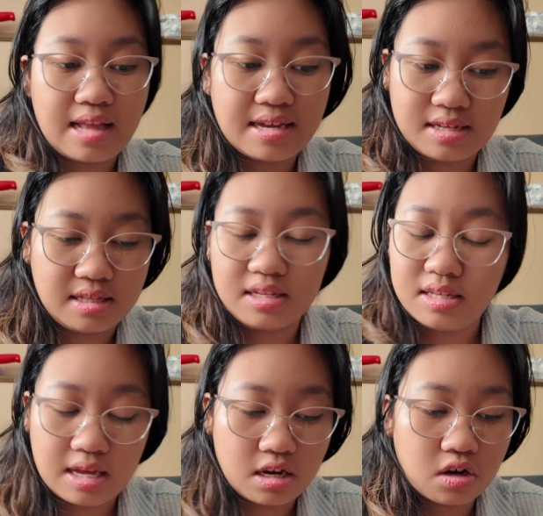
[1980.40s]
license. It's
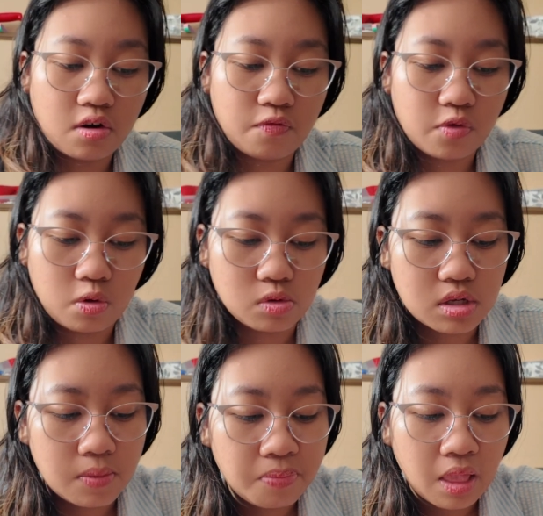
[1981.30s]
either of
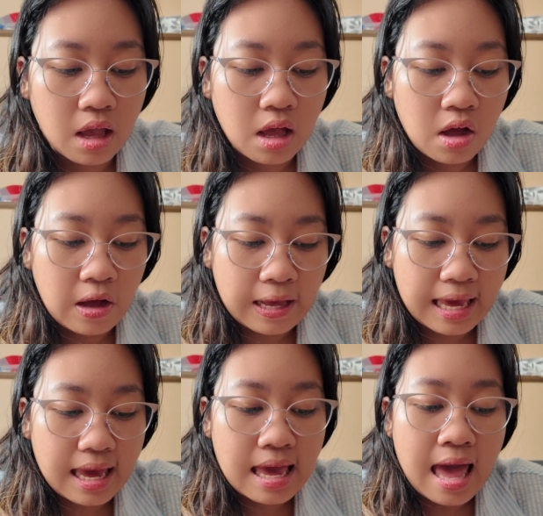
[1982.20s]
those.
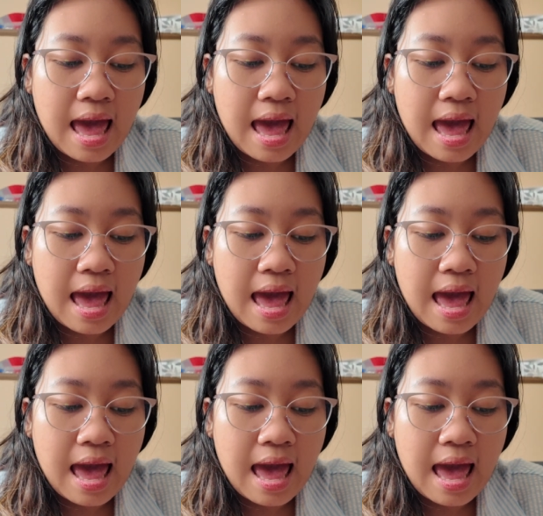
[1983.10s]
Okay,